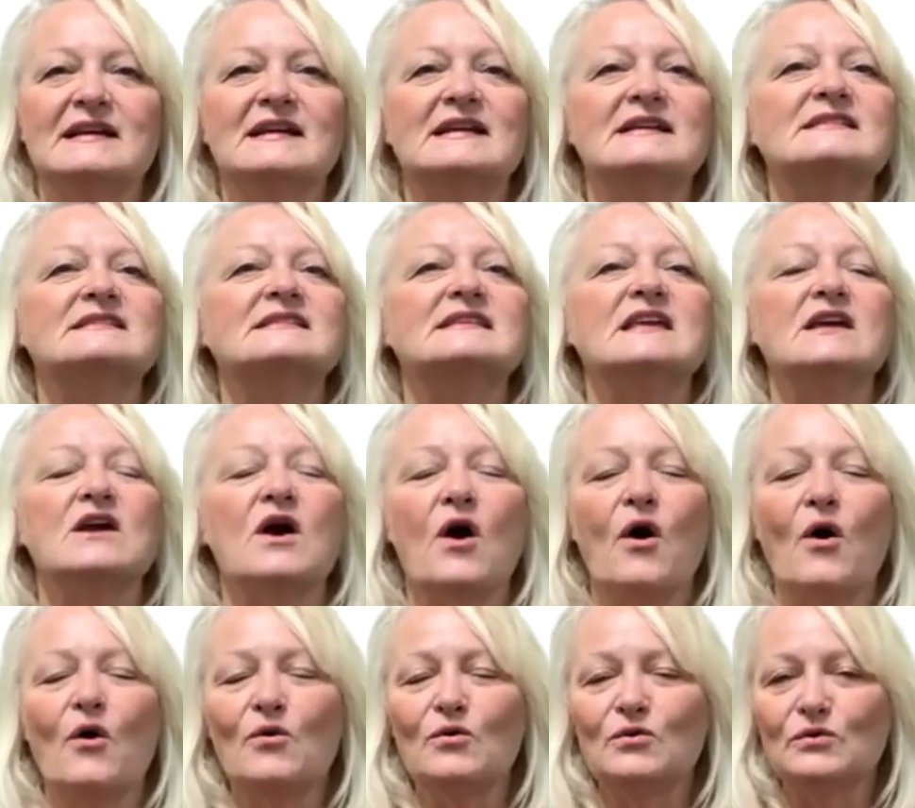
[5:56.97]
is the
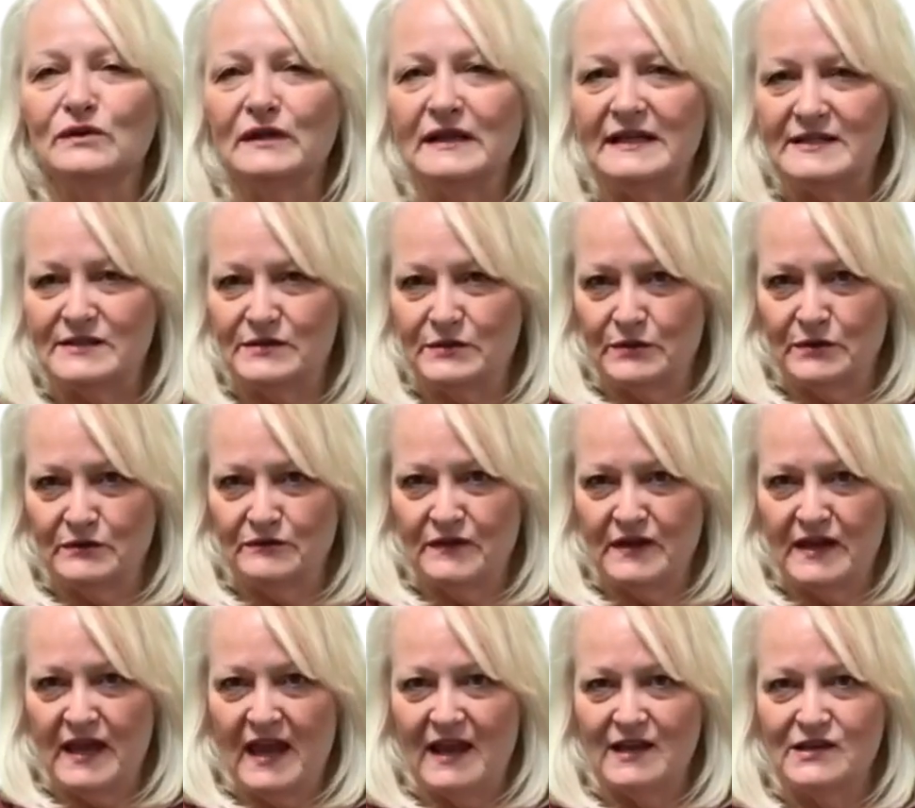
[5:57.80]
only
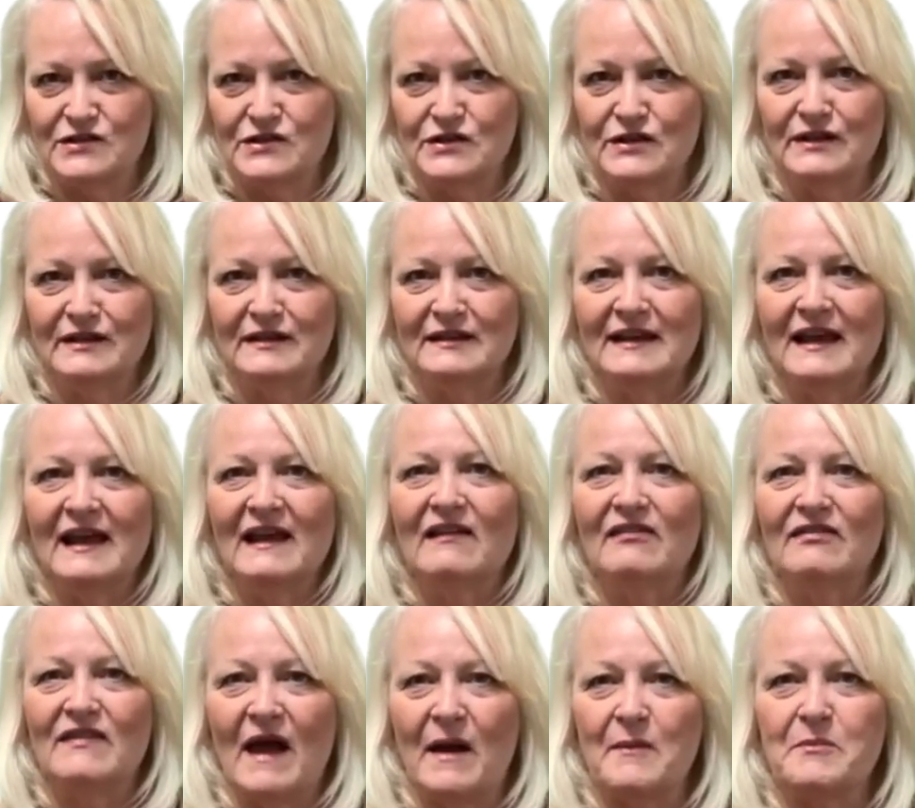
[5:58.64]
certification
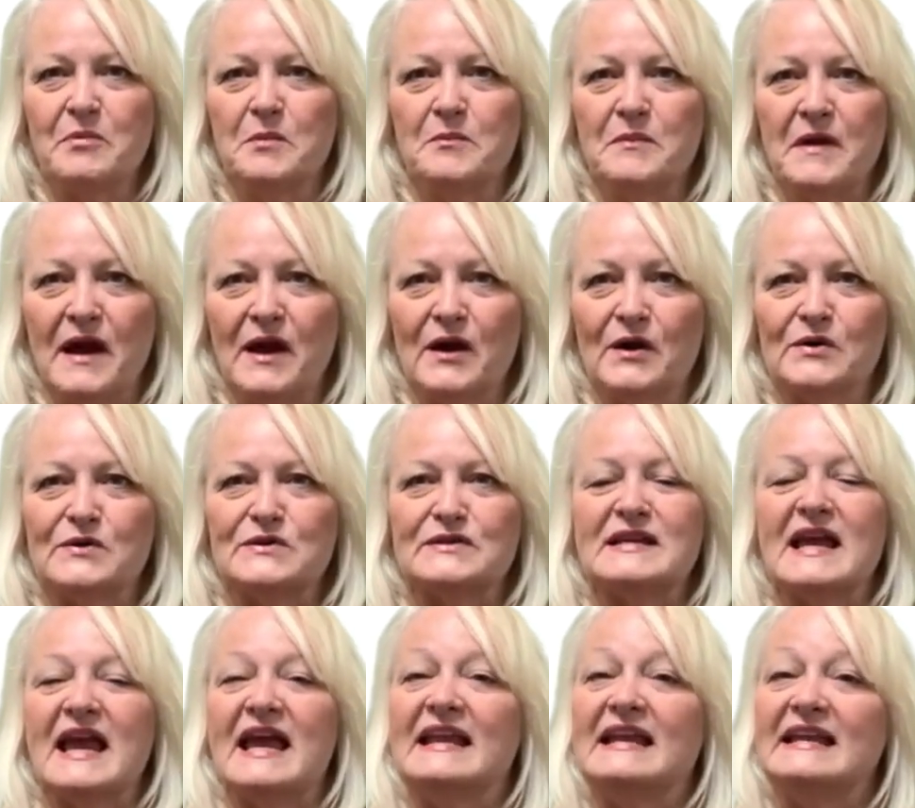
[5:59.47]
that
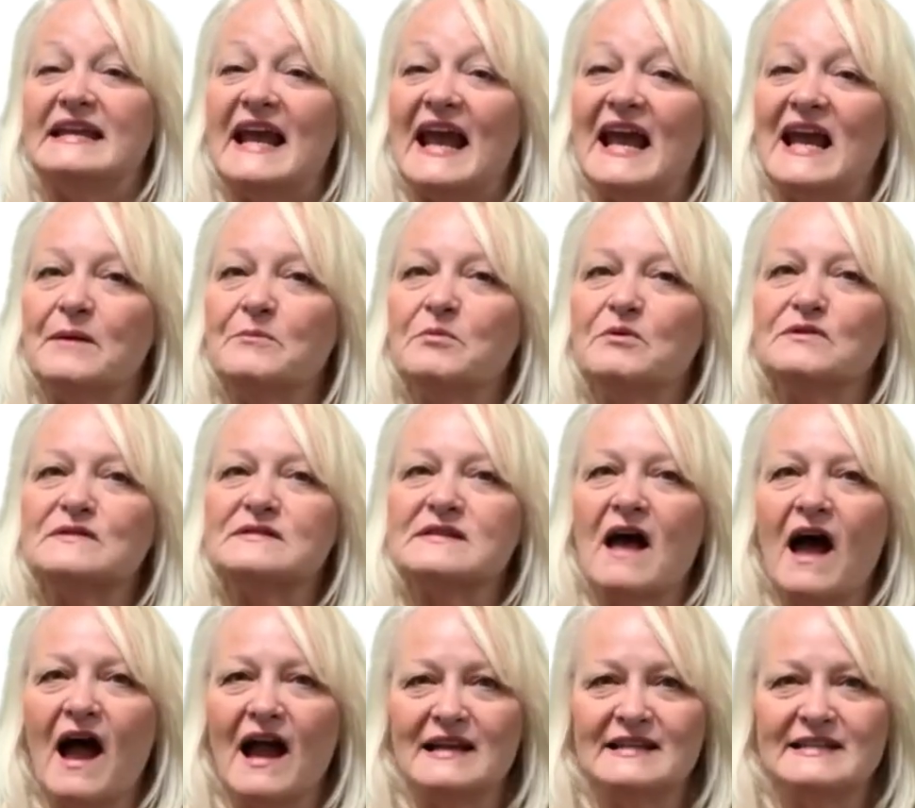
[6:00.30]
prepares and enables
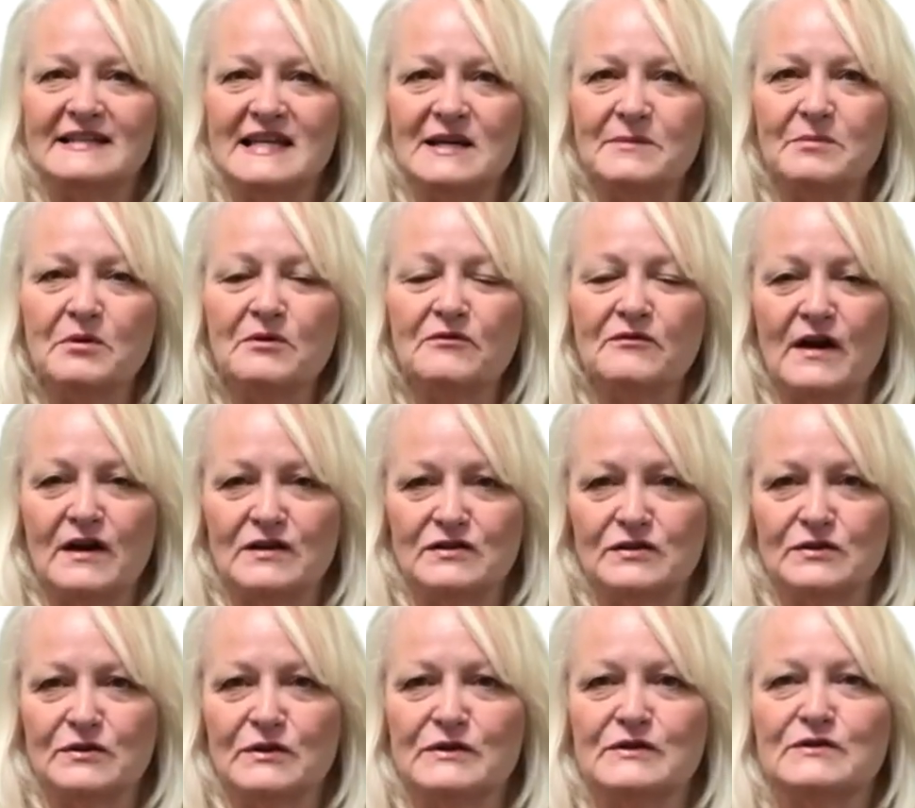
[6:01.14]
IT
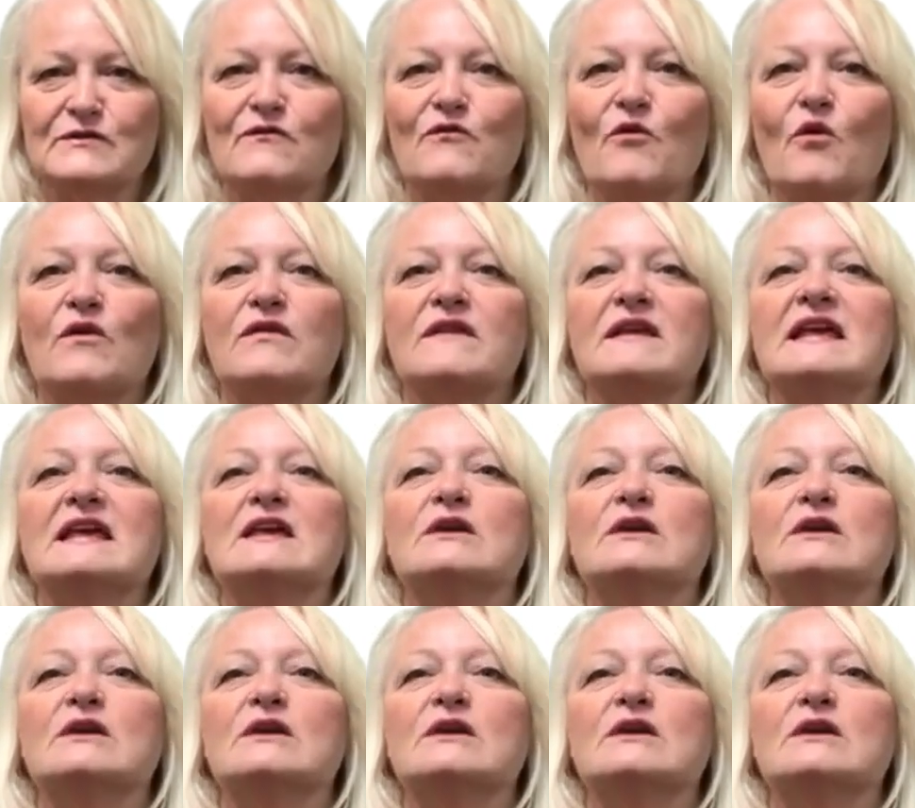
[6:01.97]
professionals for the